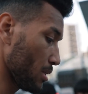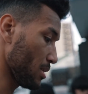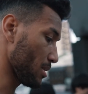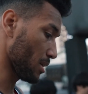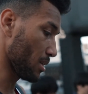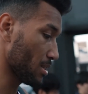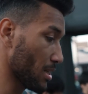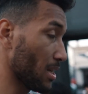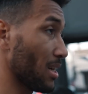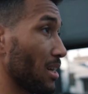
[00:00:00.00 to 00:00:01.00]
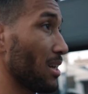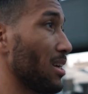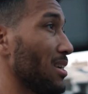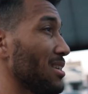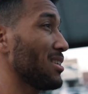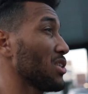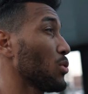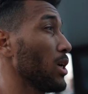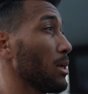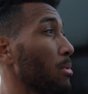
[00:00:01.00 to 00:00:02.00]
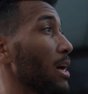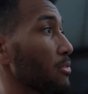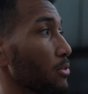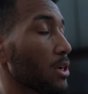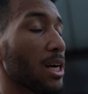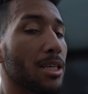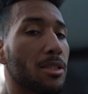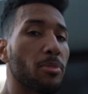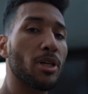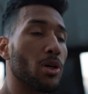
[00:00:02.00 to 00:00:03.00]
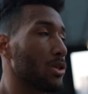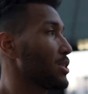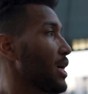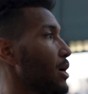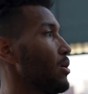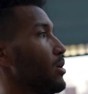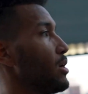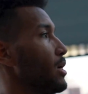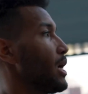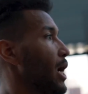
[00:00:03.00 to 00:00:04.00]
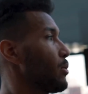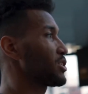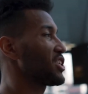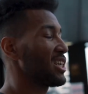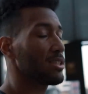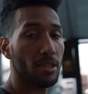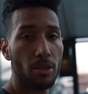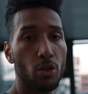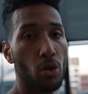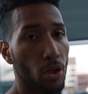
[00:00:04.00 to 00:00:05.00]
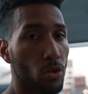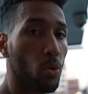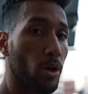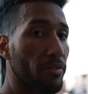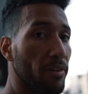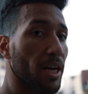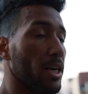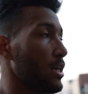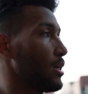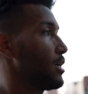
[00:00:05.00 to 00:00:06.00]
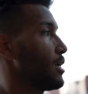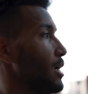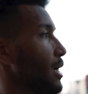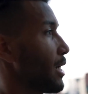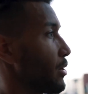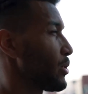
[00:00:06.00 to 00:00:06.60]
This is uh, it's really bad for us because now our chances to go to quarterfinal are